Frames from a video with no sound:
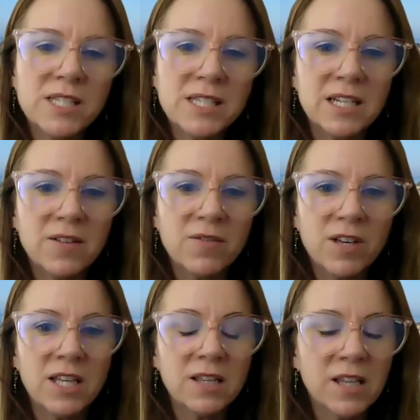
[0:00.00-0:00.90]
pretty
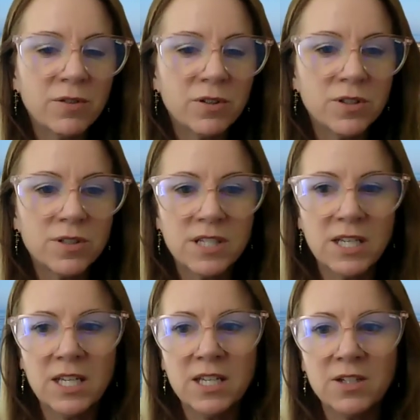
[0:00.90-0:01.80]
significant levels
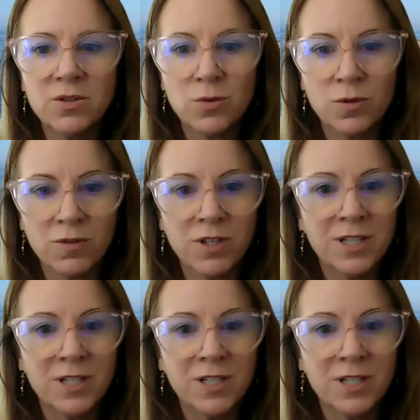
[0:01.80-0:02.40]
in sort